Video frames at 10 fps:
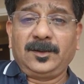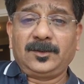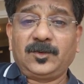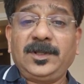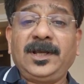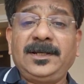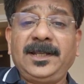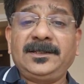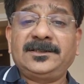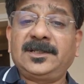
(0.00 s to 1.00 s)
Today, I
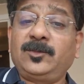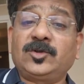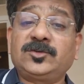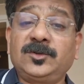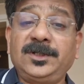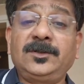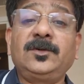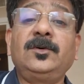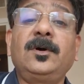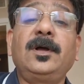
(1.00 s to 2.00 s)
take this opportunity
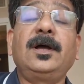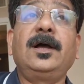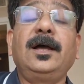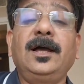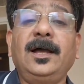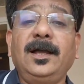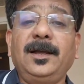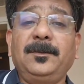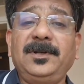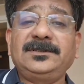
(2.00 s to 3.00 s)
to
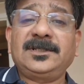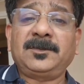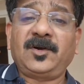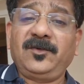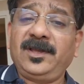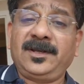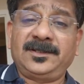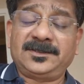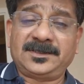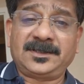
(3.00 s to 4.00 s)
bring some
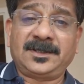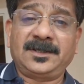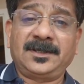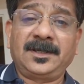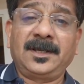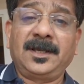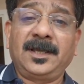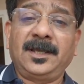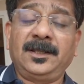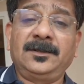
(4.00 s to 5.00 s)
awareness
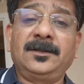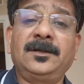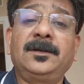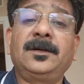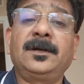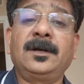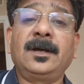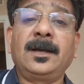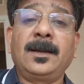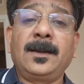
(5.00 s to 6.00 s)
in the
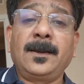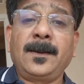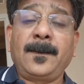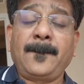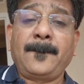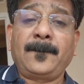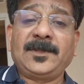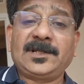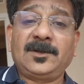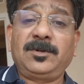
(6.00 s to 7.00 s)

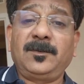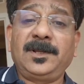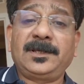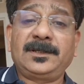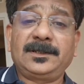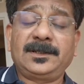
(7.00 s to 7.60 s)
general public